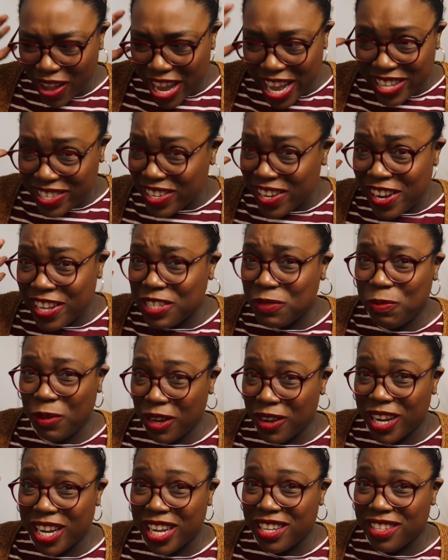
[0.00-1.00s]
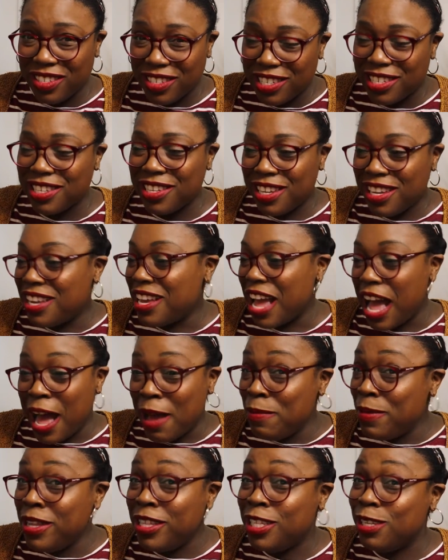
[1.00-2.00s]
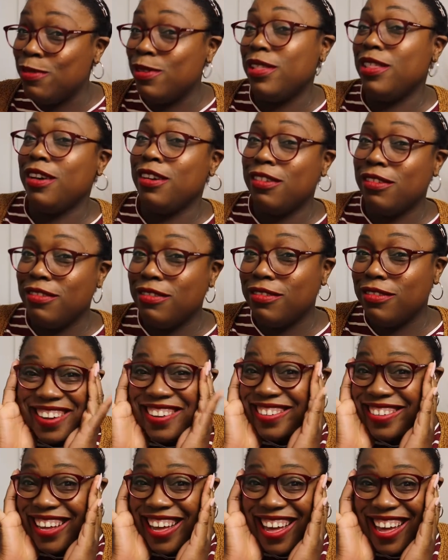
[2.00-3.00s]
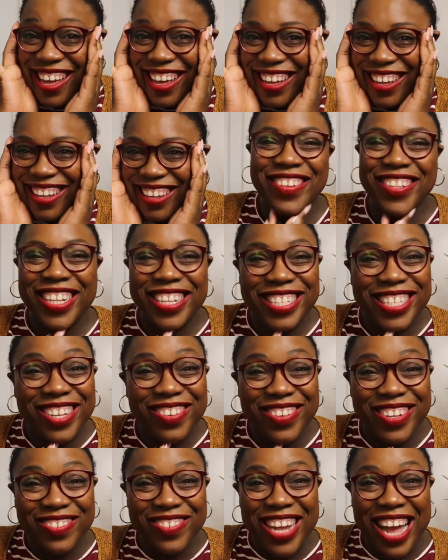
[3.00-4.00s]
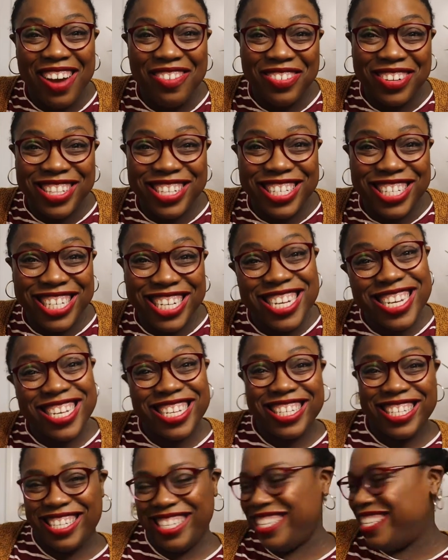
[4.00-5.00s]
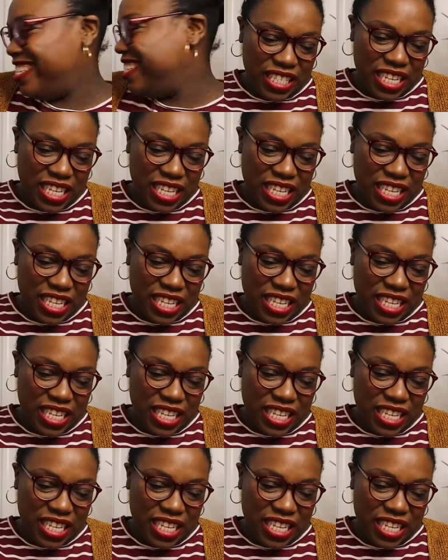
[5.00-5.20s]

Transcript: It's an experience. I'm into it though. Okay, well, let's see what we have for the cheese.